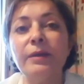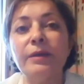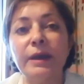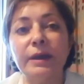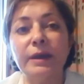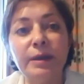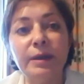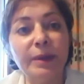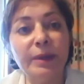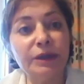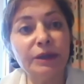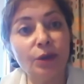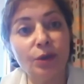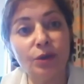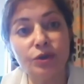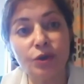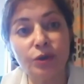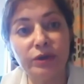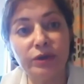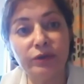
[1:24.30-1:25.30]
The agreement
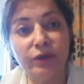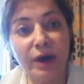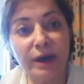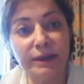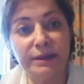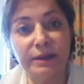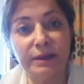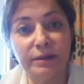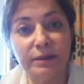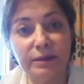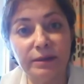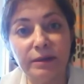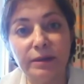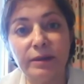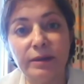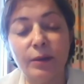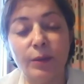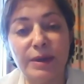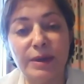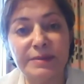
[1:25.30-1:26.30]
also divided
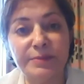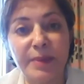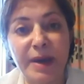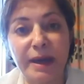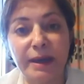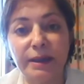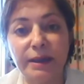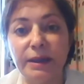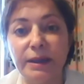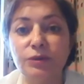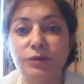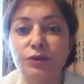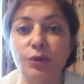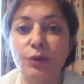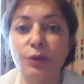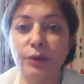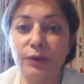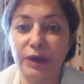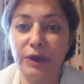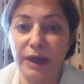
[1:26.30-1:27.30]
the West Bank
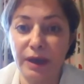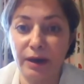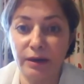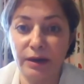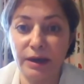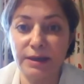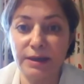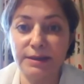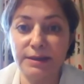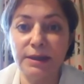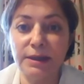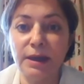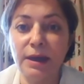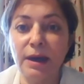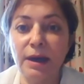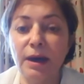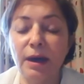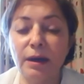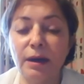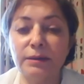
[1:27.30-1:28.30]
into 3 areas
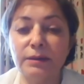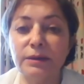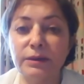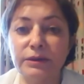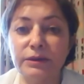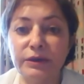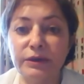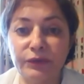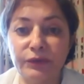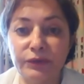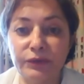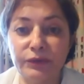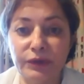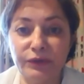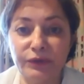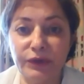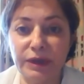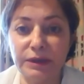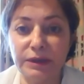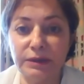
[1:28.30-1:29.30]
under
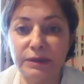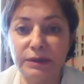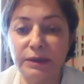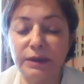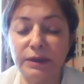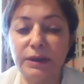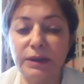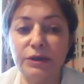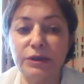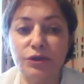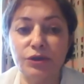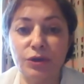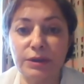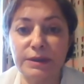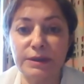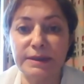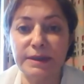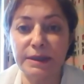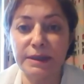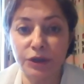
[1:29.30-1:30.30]
different
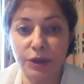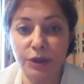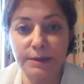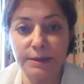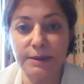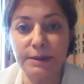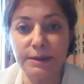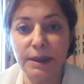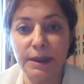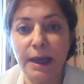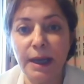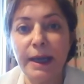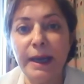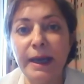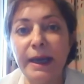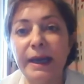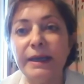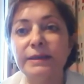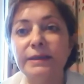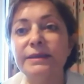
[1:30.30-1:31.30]
jurisdictions.
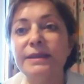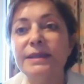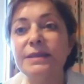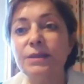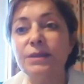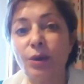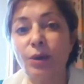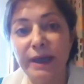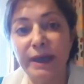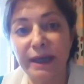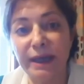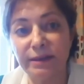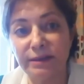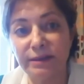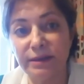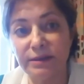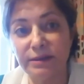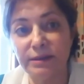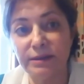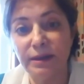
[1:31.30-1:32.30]
It
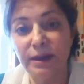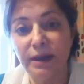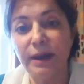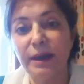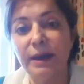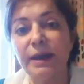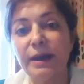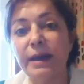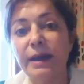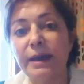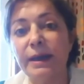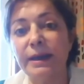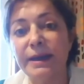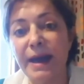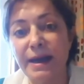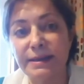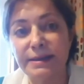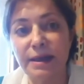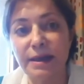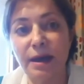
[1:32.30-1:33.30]
disconnected
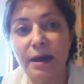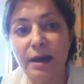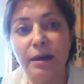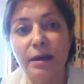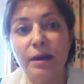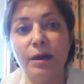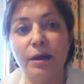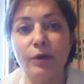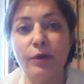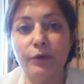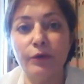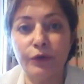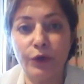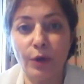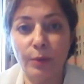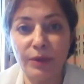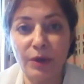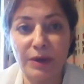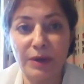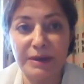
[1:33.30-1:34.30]
Gaza
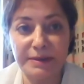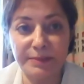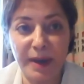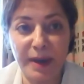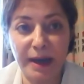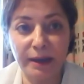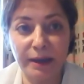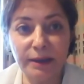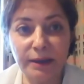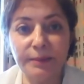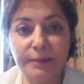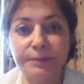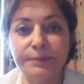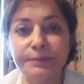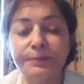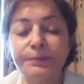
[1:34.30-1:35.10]
from the West Bank.